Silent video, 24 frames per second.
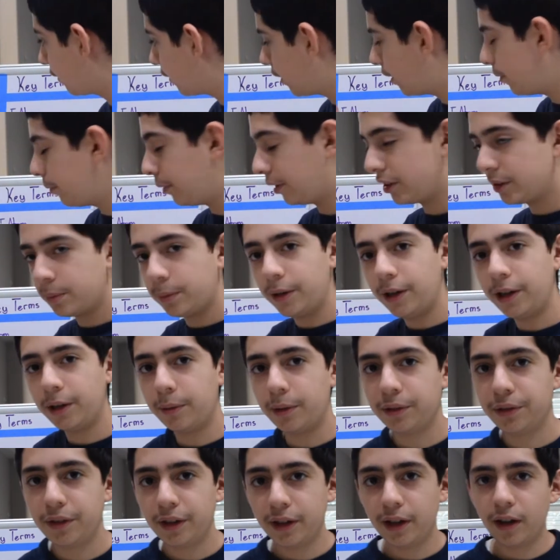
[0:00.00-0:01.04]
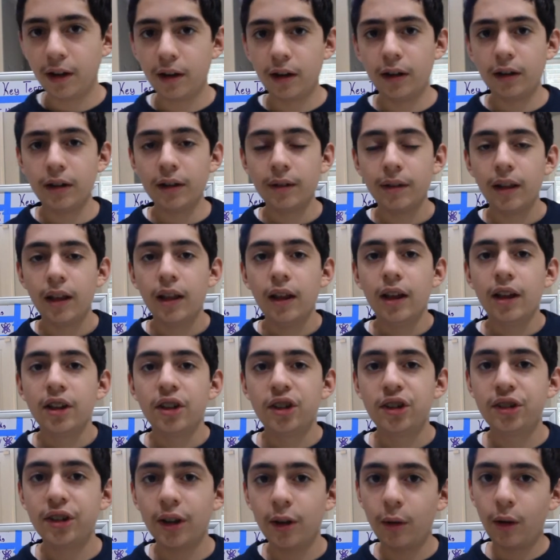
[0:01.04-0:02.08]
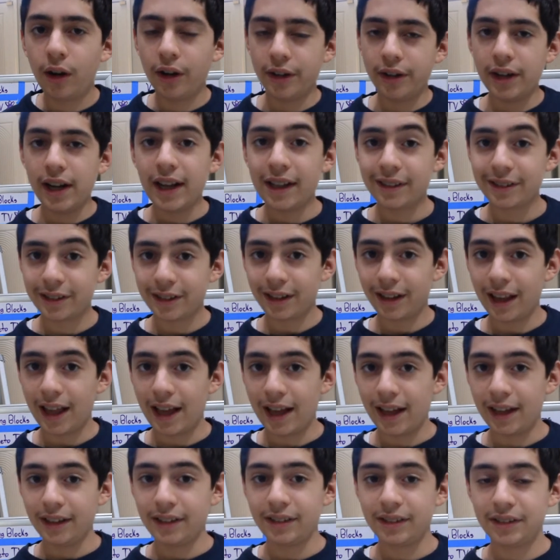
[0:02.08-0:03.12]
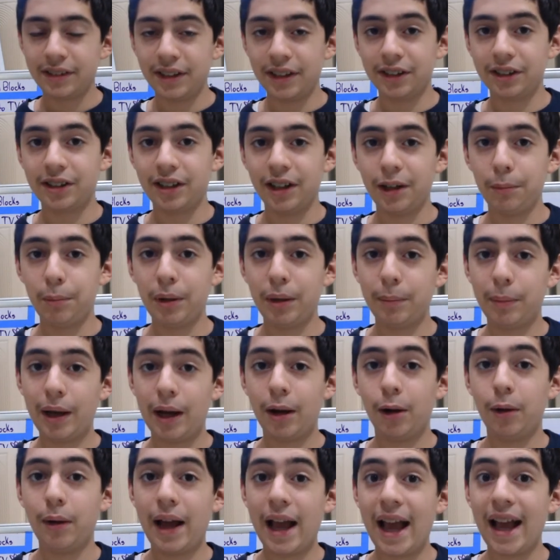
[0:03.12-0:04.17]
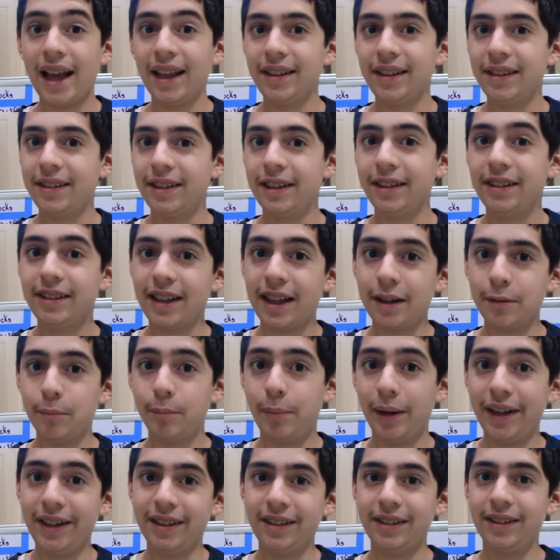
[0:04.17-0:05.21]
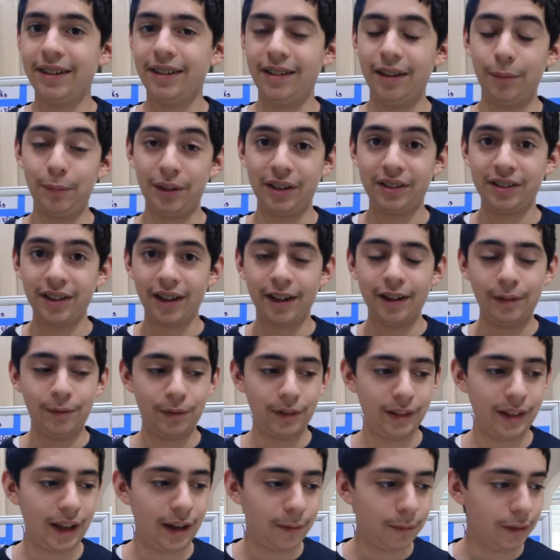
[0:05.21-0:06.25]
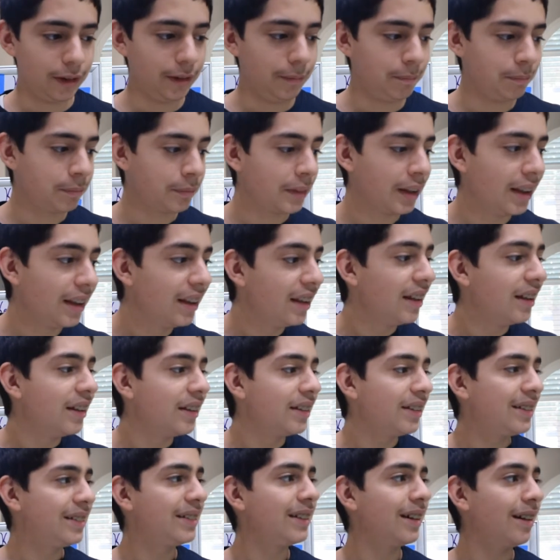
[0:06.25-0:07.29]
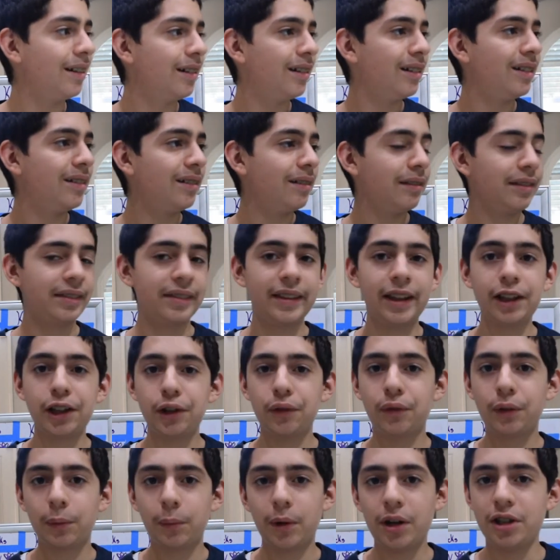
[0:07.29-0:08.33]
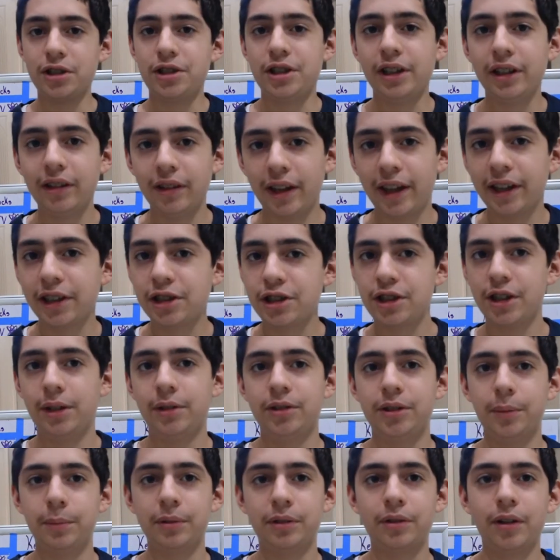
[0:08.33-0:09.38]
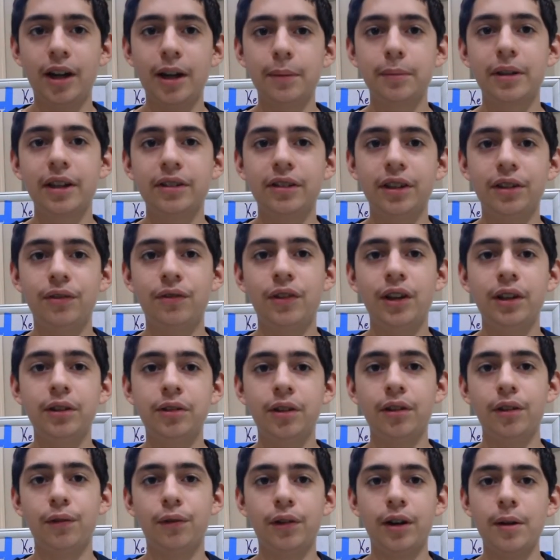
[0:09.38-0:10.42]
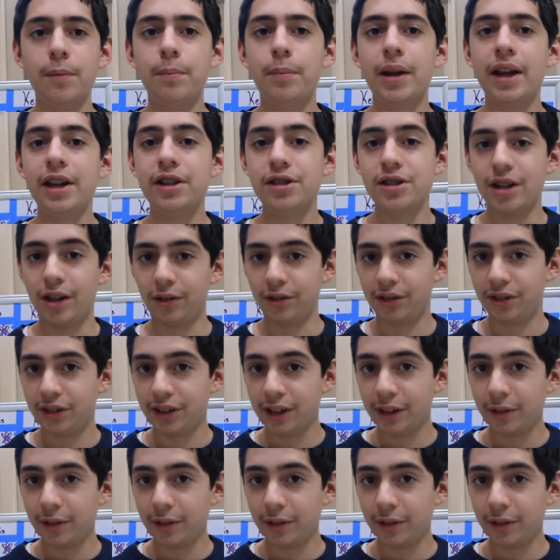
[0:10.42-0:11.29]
them, explaining what they are. So our next class is going to be about acids and bases. I'm excited for that one. So thank you for watching. Like, share, and subscribe. Get this video to the front page, and I'll see you